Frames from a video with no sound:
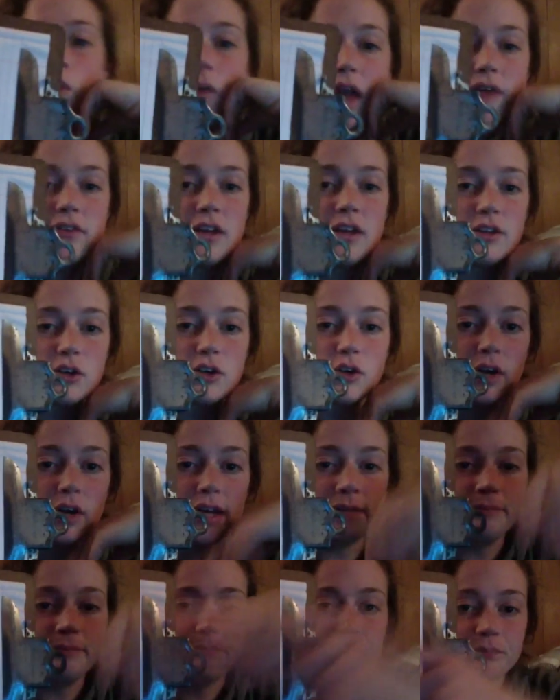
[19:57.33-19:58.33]
have another
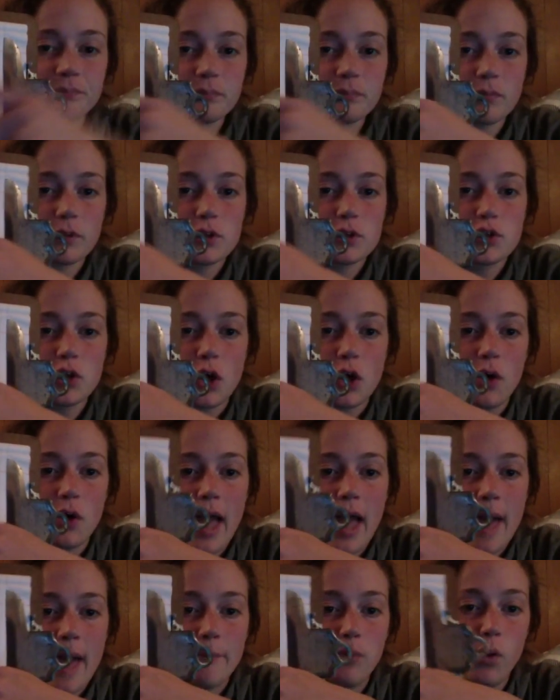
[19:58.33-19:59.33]
grid. So
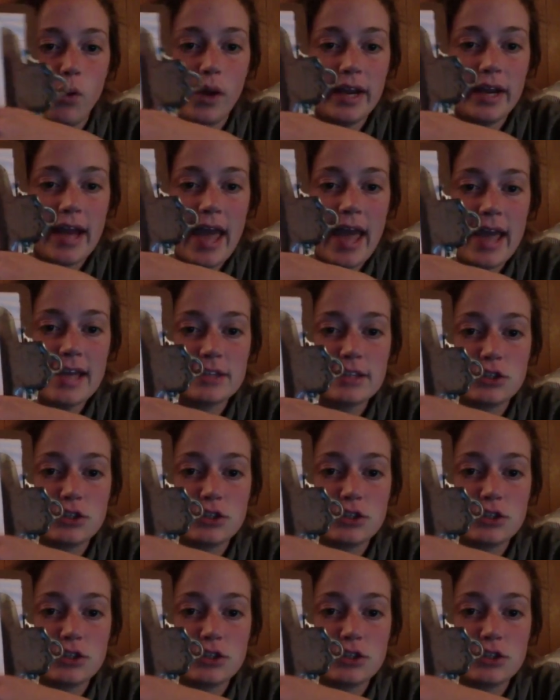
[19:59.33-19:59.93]
at point A it's